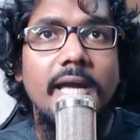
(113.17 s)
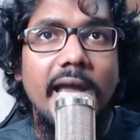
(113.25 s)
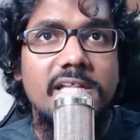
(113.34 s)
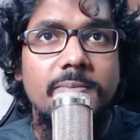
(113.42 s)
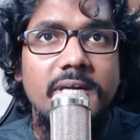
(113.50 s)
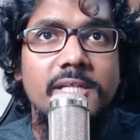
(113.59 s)

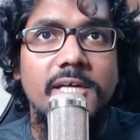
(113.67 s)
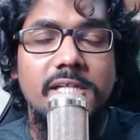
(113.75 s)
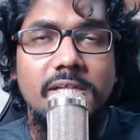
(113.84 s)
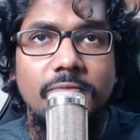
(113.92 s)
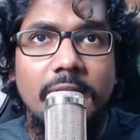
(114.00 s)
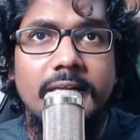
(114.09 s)
as being
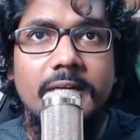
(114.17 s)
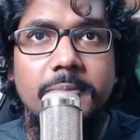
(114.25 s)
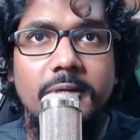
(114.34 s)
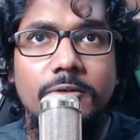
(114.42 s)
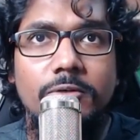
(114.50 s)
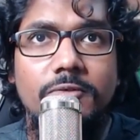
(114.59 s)
successful in that
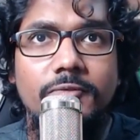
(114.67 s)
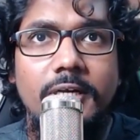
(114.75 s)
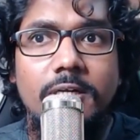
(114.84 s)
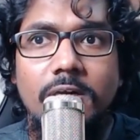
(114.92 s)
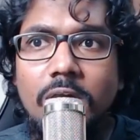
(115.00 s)
particular field